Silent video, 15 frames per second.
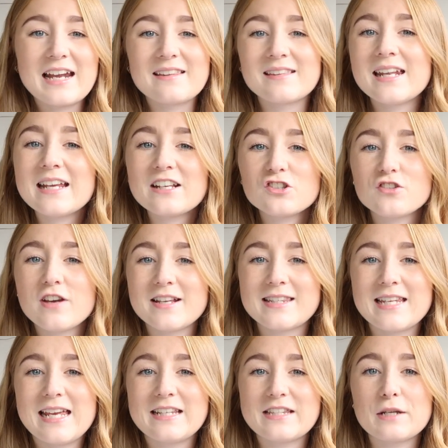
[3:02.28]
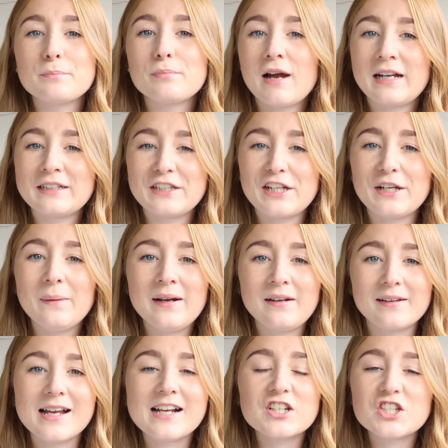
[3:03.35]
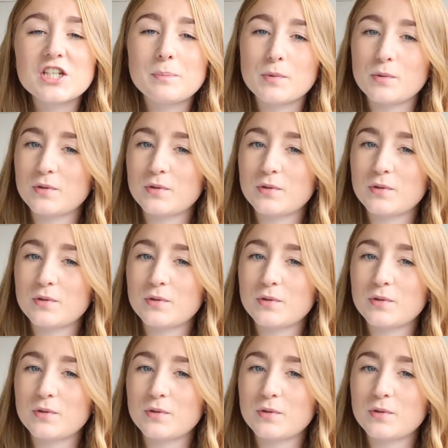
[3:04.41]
Okay, the next dress is brand new, and I actually